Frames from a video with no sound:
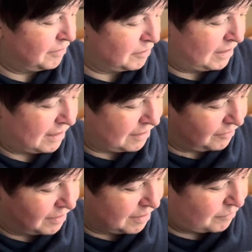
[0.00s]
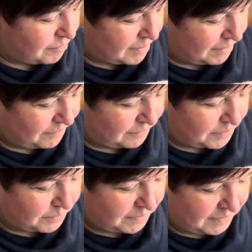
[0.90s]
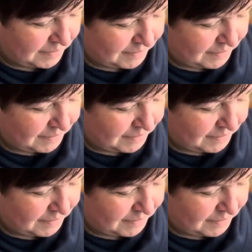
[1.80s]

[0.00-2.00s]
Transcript: would love another one of those.